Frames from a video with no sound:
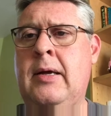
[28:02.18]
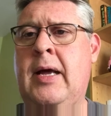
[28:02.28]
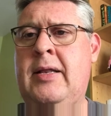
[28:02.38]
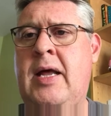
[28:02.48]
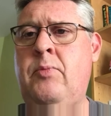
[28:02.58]

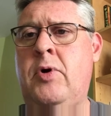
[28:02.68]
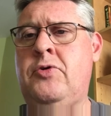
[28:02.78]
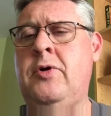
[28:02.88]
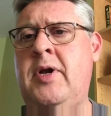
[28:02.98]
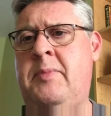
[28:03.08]
And then we'll
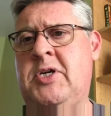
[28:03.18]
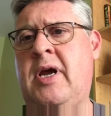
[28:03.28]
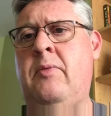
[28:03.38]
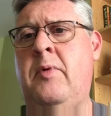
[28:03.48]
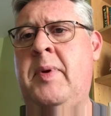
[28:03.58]
truly be
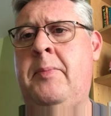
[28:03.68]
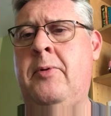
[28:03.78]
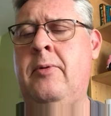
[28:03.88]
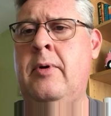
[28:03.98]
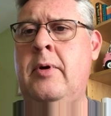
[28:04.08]
sharing with
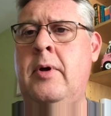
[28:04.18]
people